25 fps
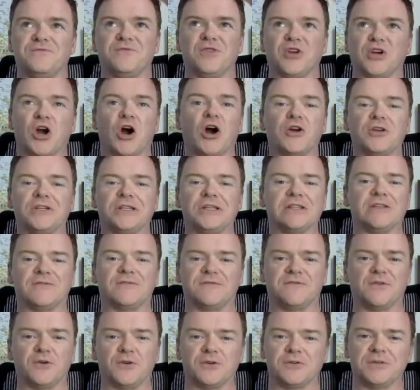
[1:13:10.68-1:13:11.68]
guy who did the
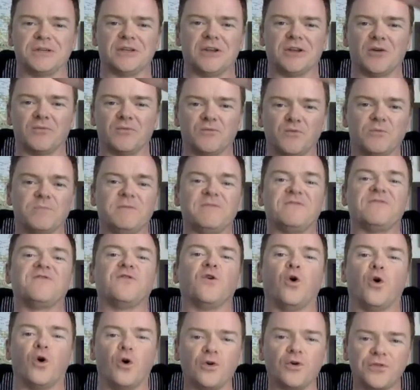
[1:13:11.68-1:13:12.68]
first, would be
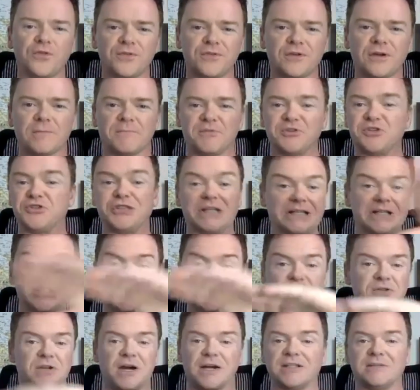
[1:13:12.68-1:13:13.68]
fourth, but you didn't
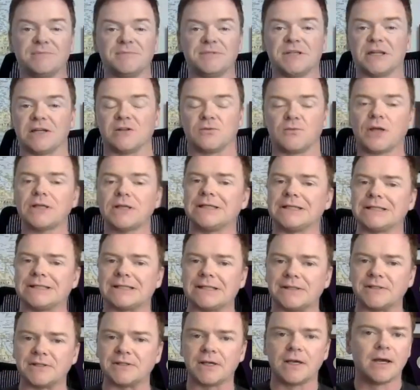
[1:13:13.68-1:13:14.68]
do 90% of the race
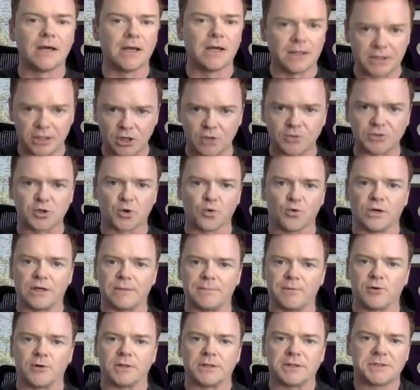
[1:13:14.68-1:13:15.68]
distance. You don't score any
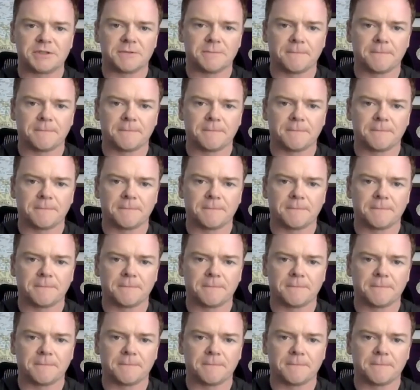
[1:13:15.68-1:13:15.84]
points.